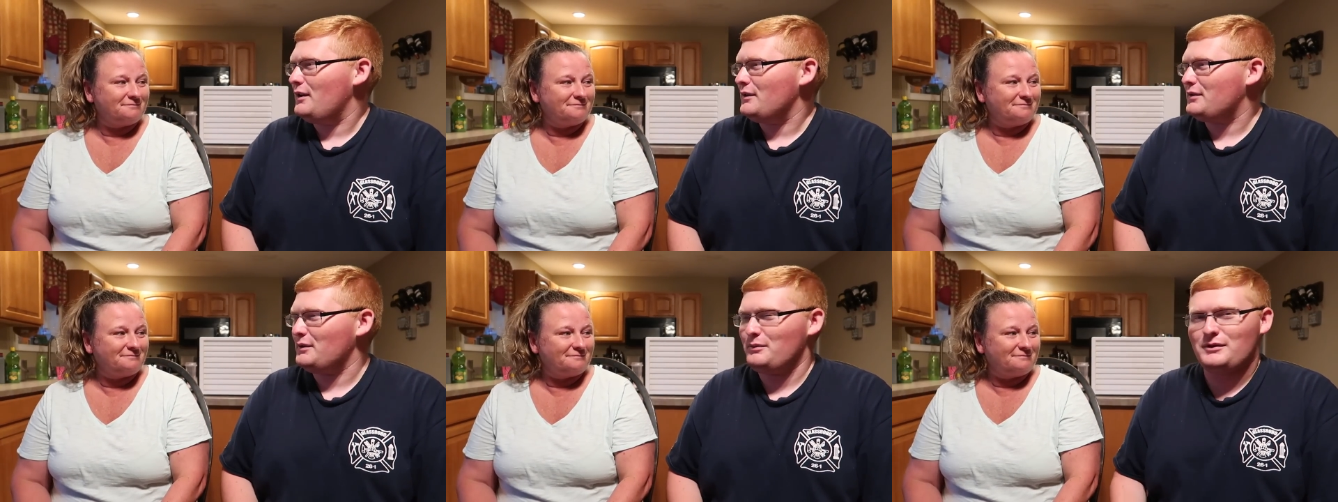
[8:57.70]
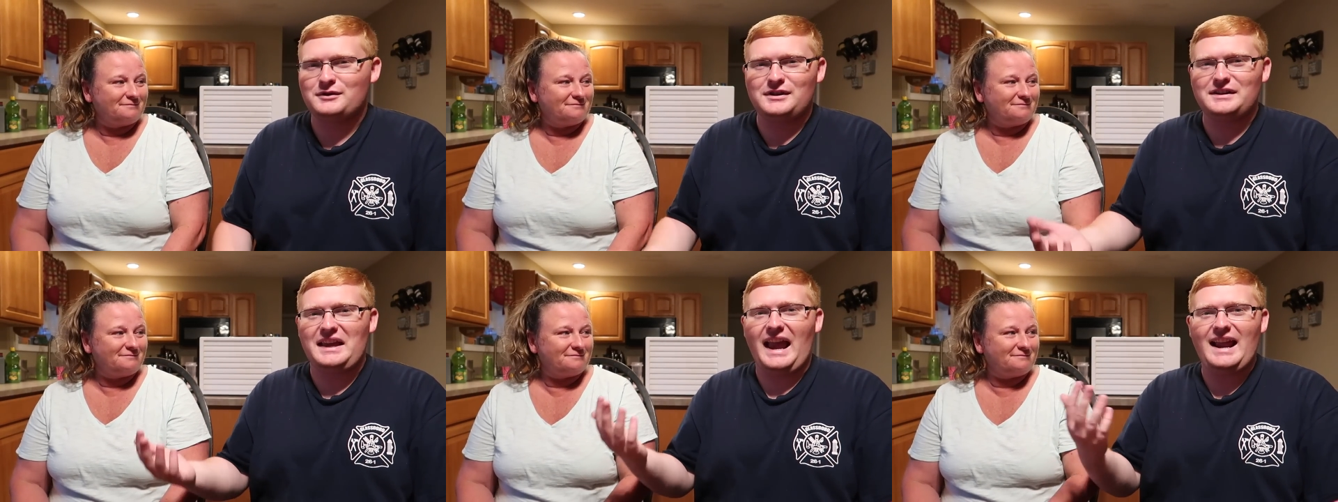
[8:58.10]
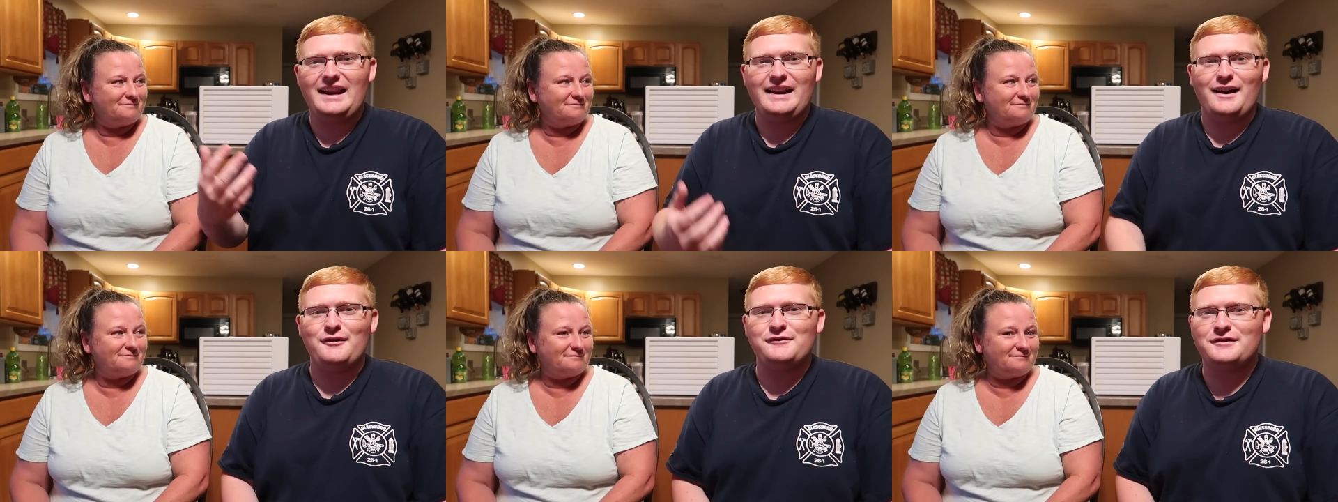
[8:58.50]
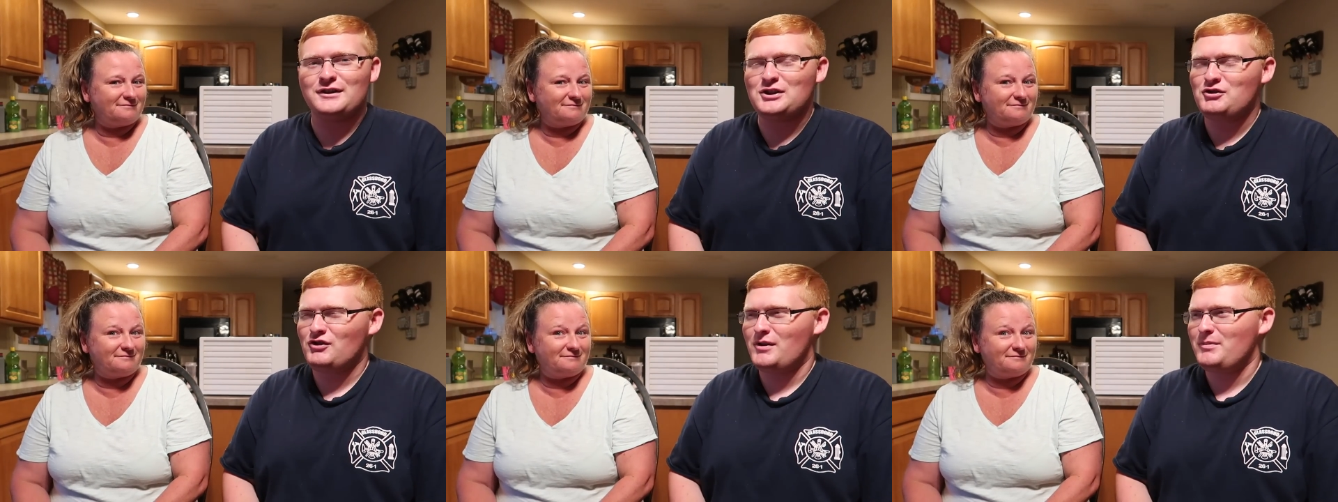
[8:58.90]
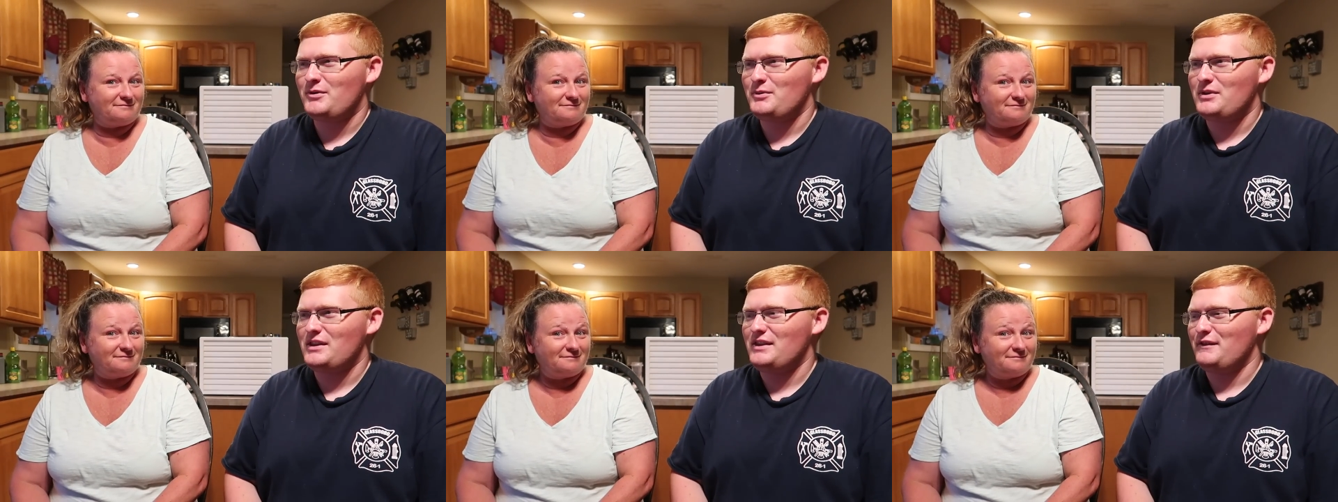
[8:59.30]
Speaker 1: So we're just handing out free
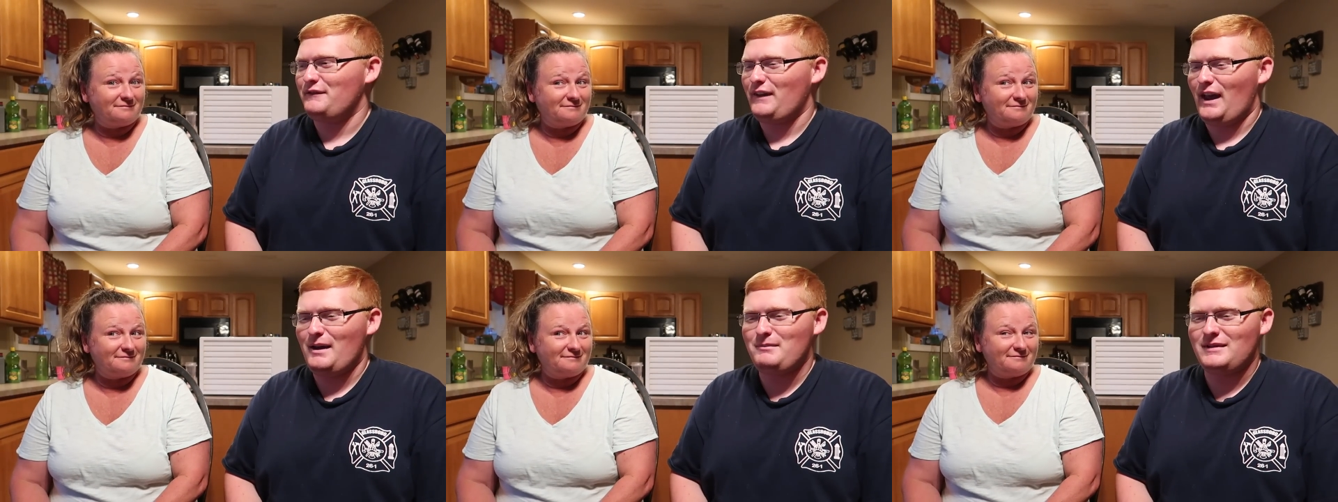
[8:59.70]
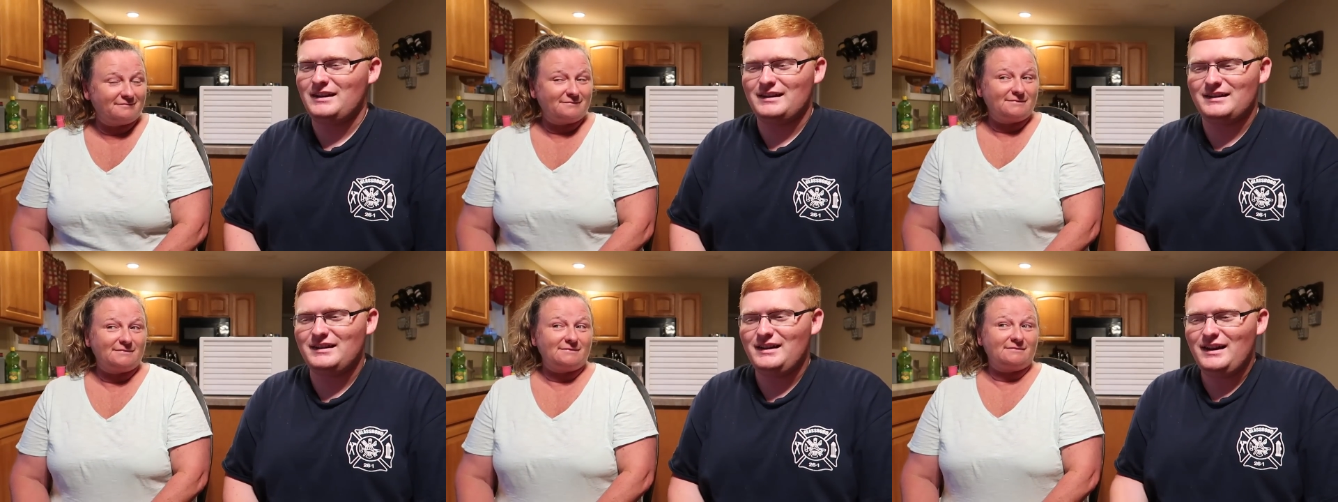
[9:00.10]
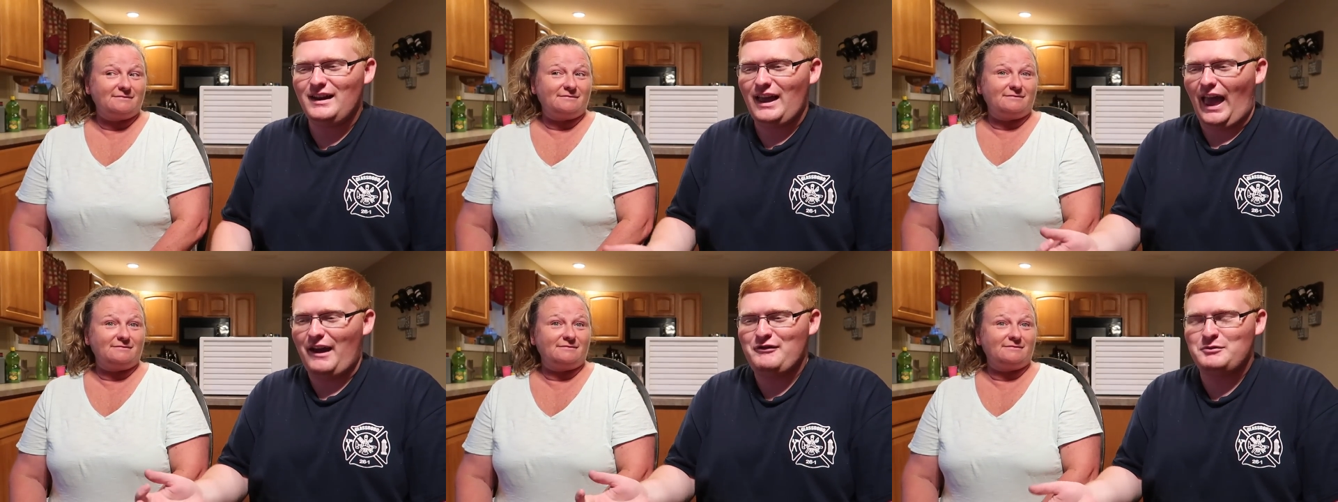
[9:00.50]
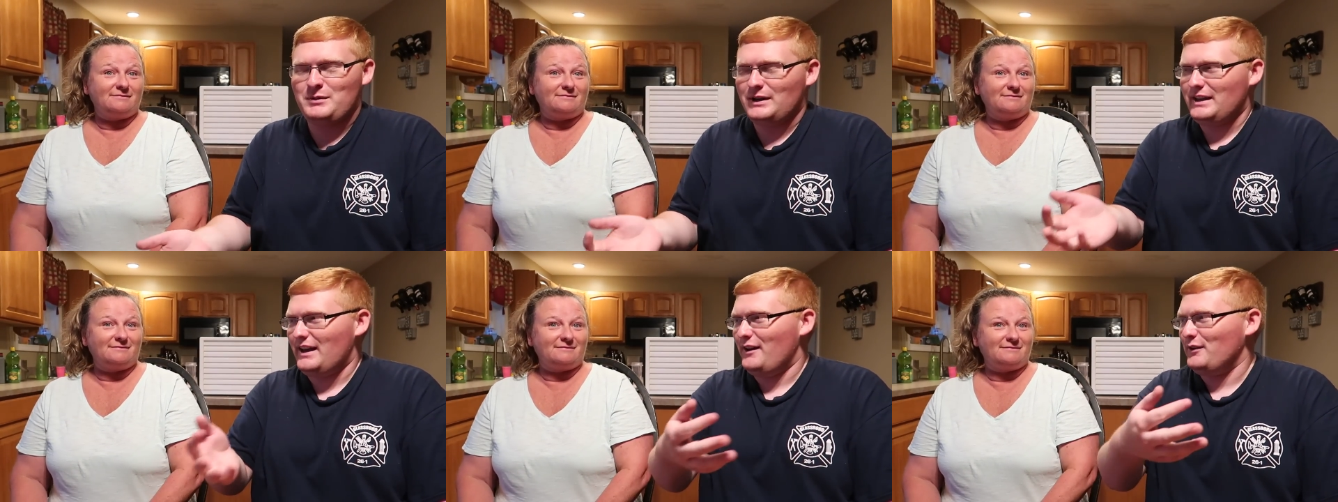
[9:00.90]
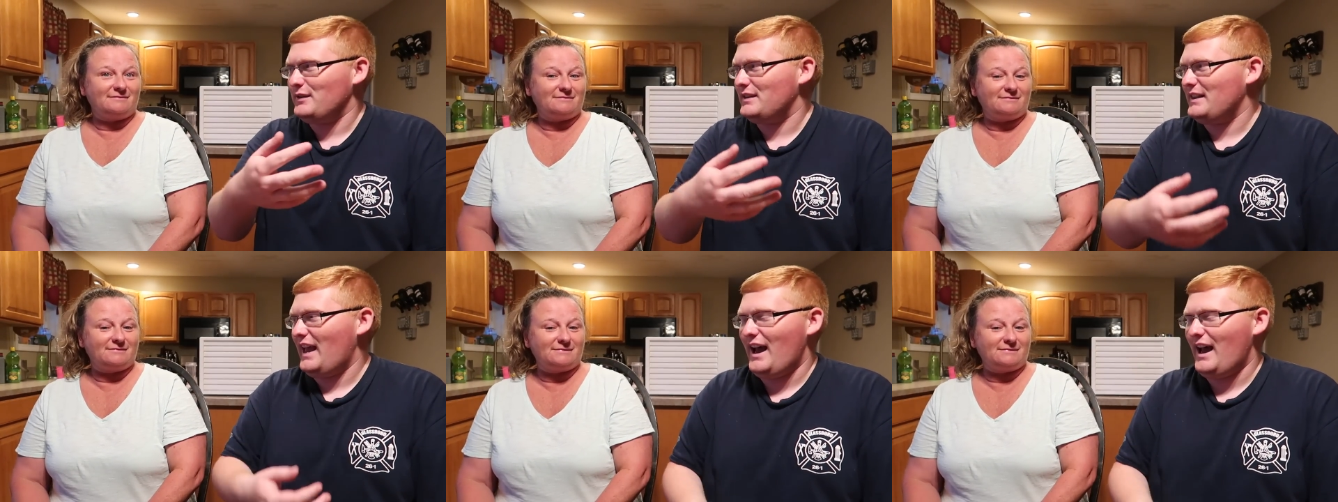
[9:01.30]
trips within the family, and everybody else in